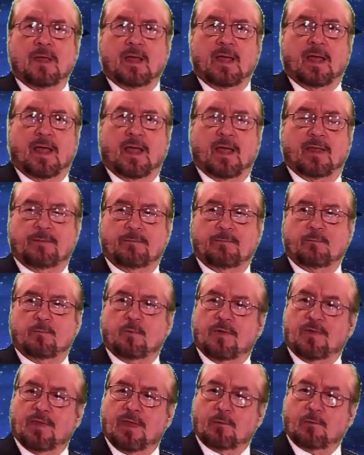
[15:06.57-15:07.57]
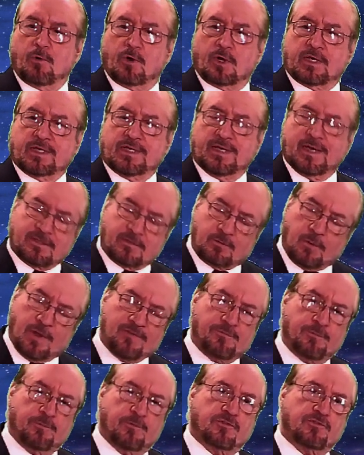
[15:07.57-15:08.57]
and when they were kicked away
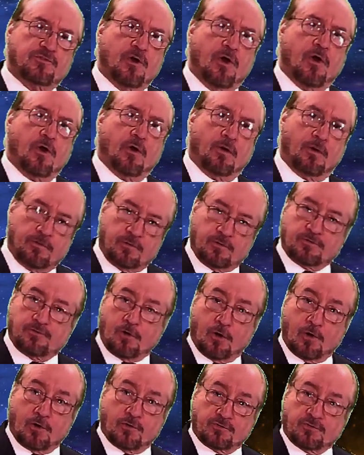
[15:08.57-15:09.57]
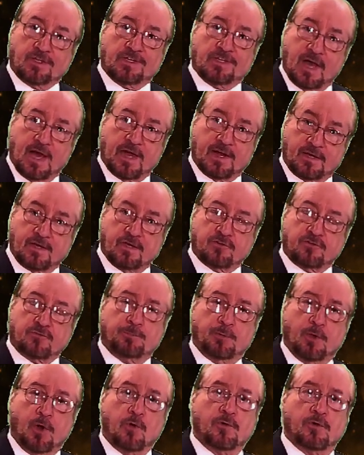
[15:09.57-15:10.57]
from the star, the star collided and
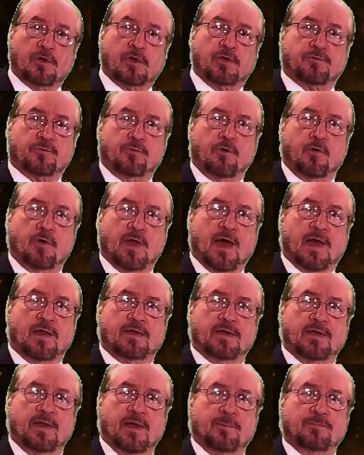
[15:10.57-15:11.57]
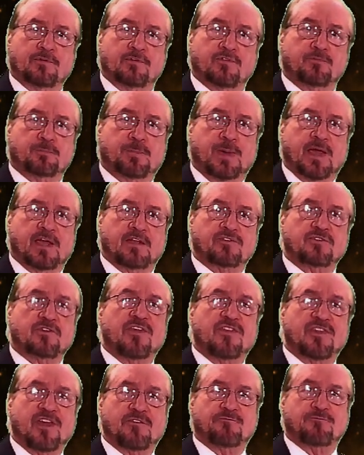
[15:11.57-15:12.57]
exploded and threw down into empty space,
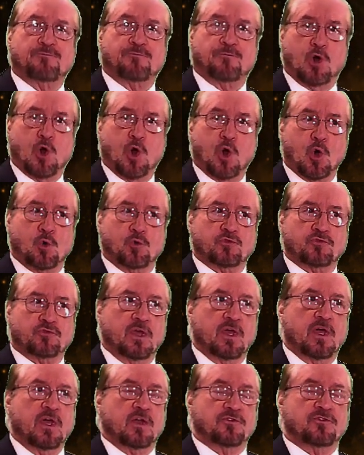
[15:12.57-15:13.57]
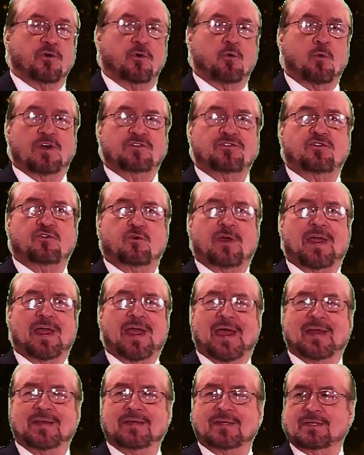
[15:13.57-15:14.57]
they froze. So what you're
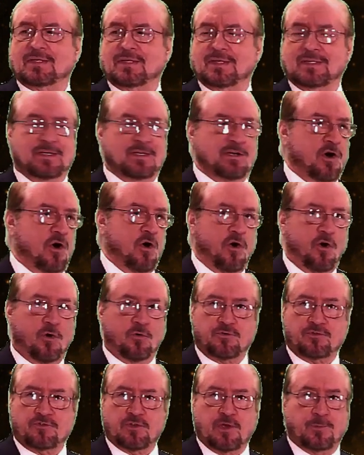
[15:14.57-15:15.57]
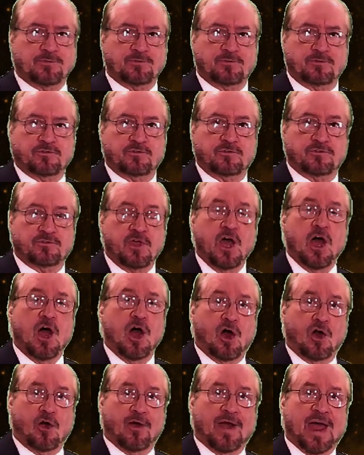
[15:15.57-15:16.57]
handling in all the substances
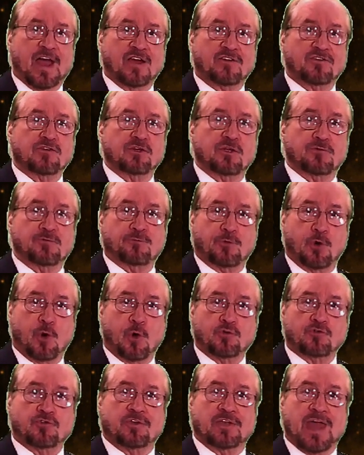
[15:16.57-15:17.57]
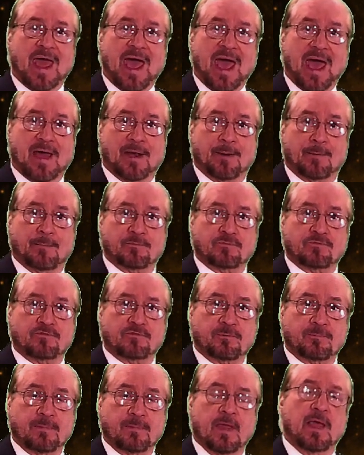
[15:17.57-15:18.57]
are actually frozen atoms.
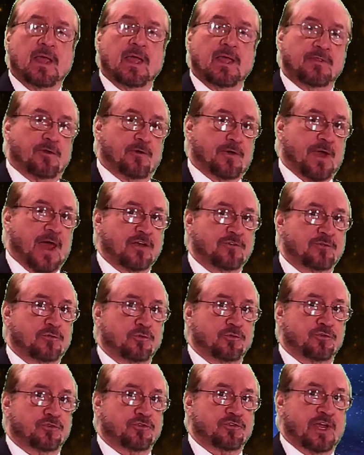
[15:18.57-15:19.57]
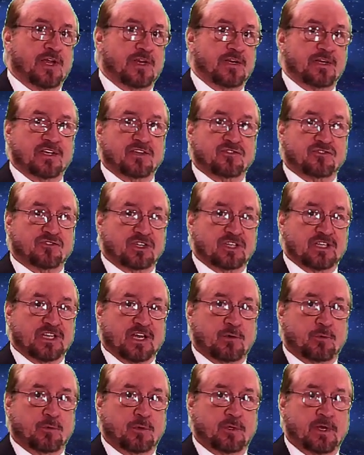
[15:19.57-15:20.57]
Their natural state is
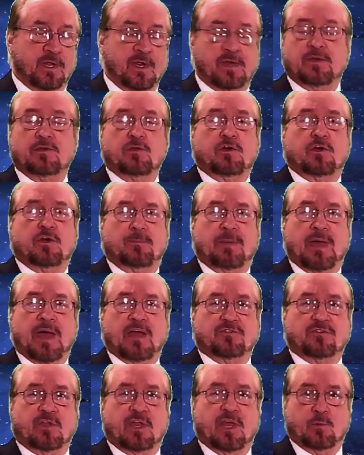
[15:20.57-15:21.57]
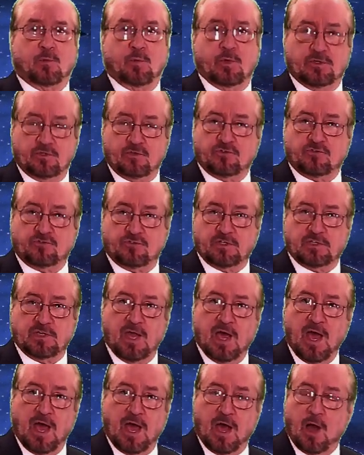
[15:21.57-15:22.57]
liquid, and you can imagine like when you see
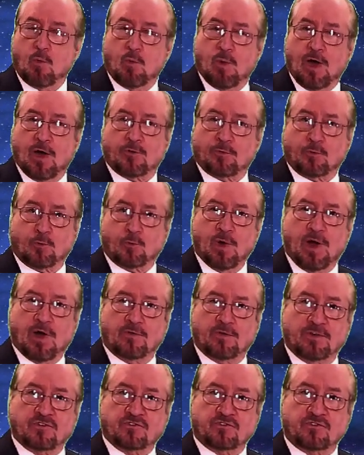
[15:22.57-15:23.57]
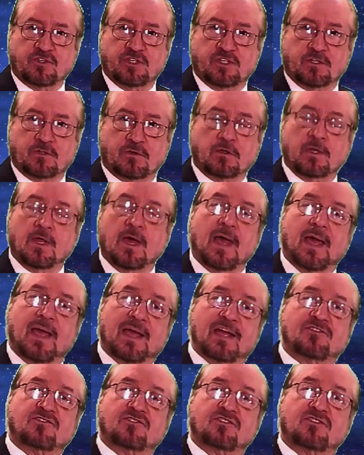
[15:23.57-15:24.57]
a welder welding steel,
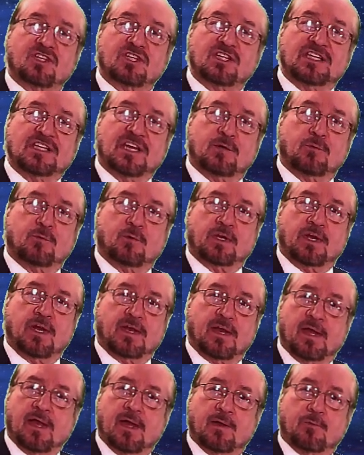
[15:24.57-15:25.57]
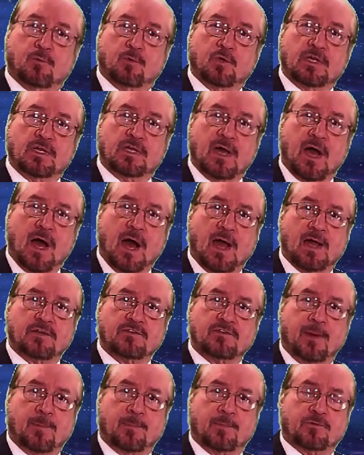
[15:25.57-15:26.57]
it's liquid at, at really high
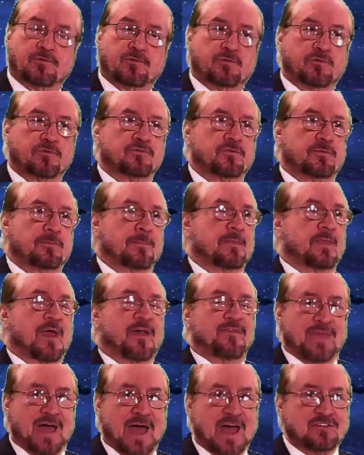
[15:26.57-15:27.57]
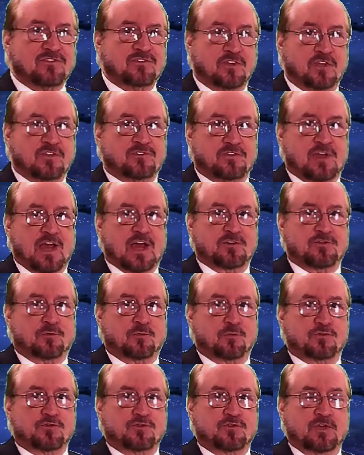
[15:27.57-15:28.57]
temperatures. That's its
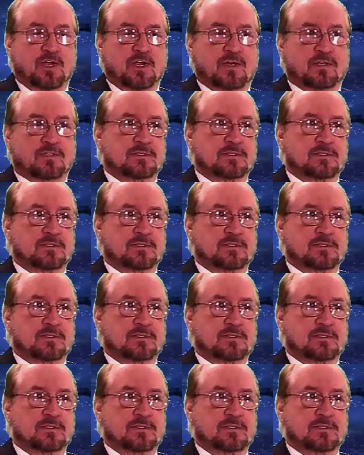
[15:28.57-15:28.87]
natural state.